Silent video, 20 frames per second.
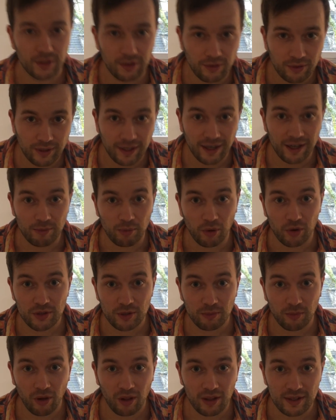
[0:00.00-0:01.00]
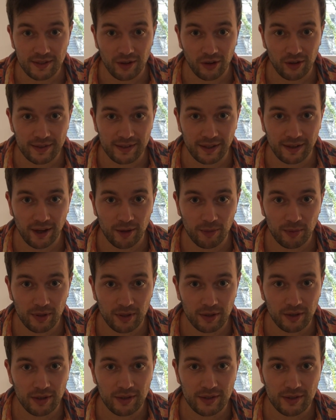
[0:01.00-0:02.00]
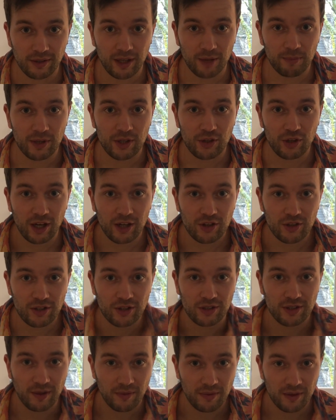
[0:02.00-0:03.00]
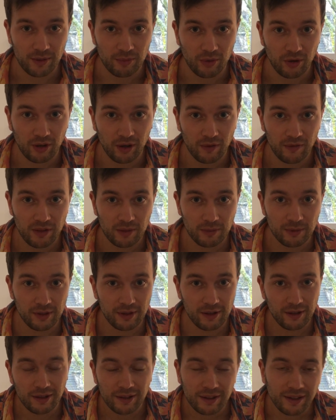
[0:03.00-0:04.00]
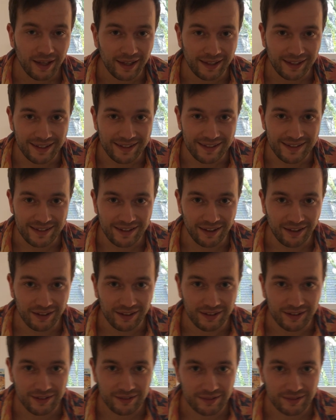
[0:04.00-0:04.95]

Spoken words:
Okay, the Bosu ball is all set up. So let me change into something more comfortable and get started.